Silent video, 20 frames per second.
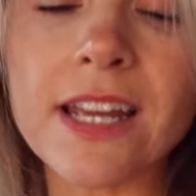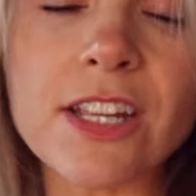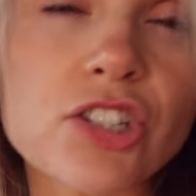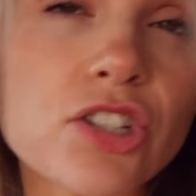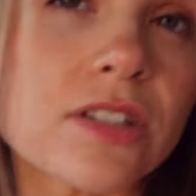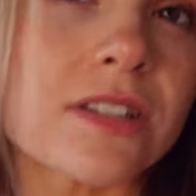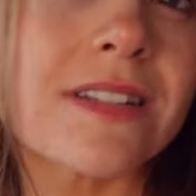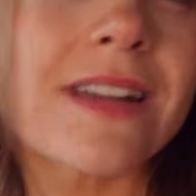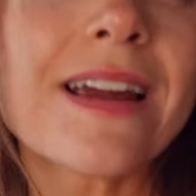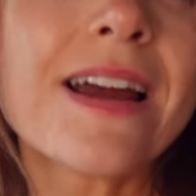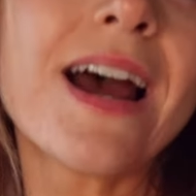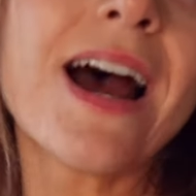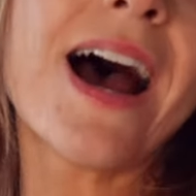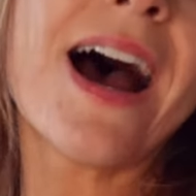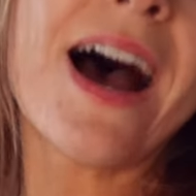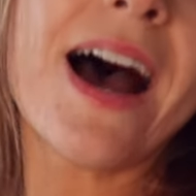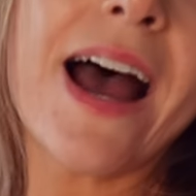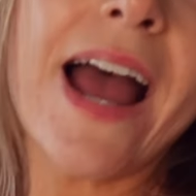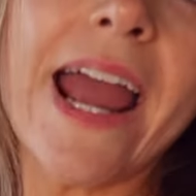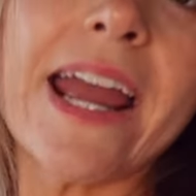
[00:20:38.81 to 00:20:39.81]
It's just,
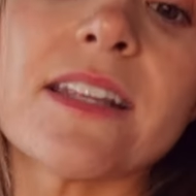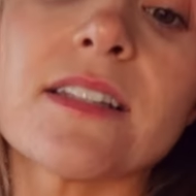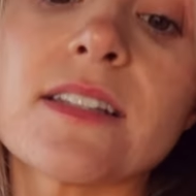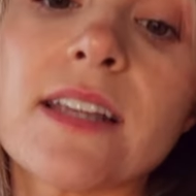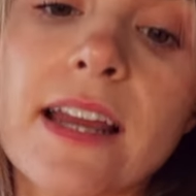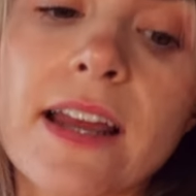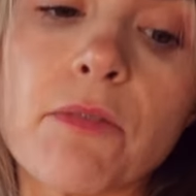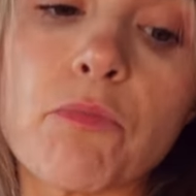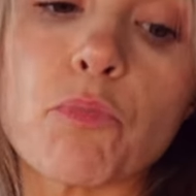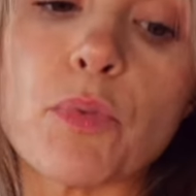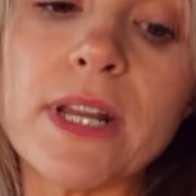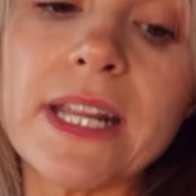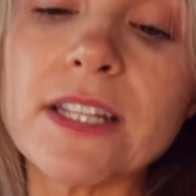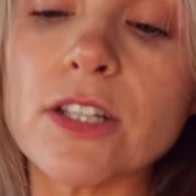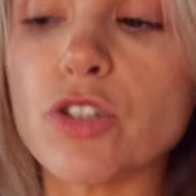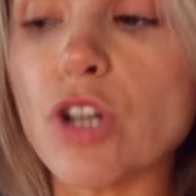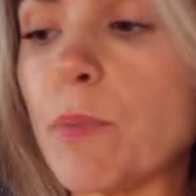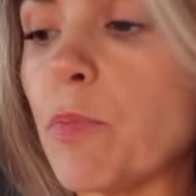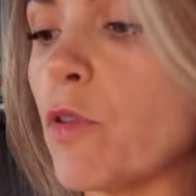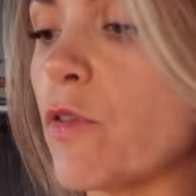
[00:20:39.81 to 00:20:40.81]
it's, we need
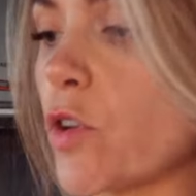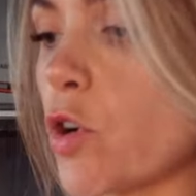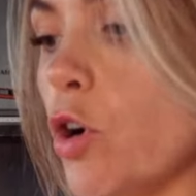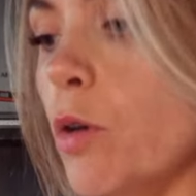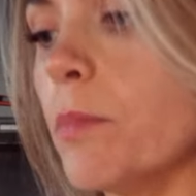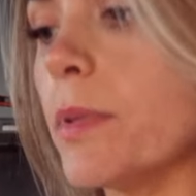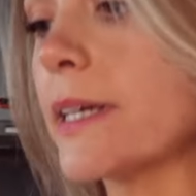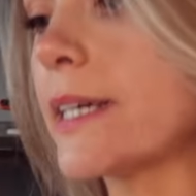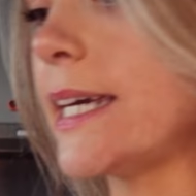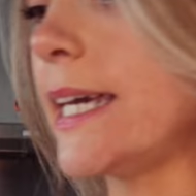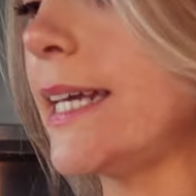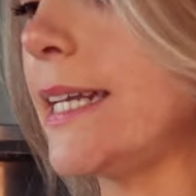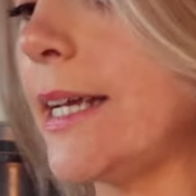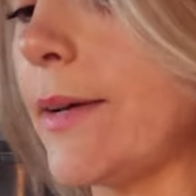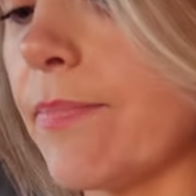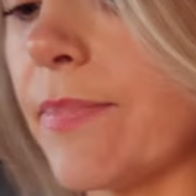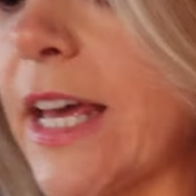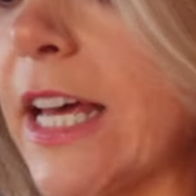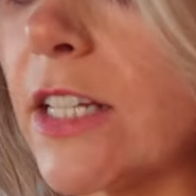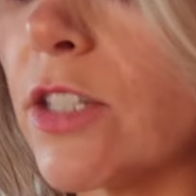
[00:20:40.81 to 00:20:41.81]
to stop overcomplicating
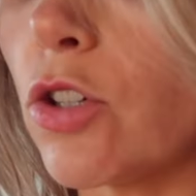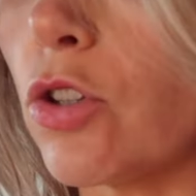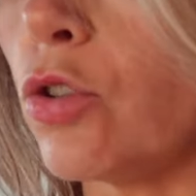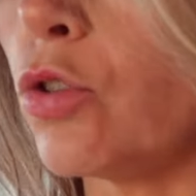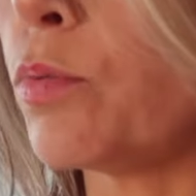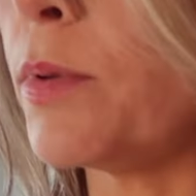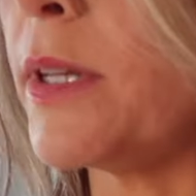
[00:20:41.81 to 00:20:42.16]
it, that's all.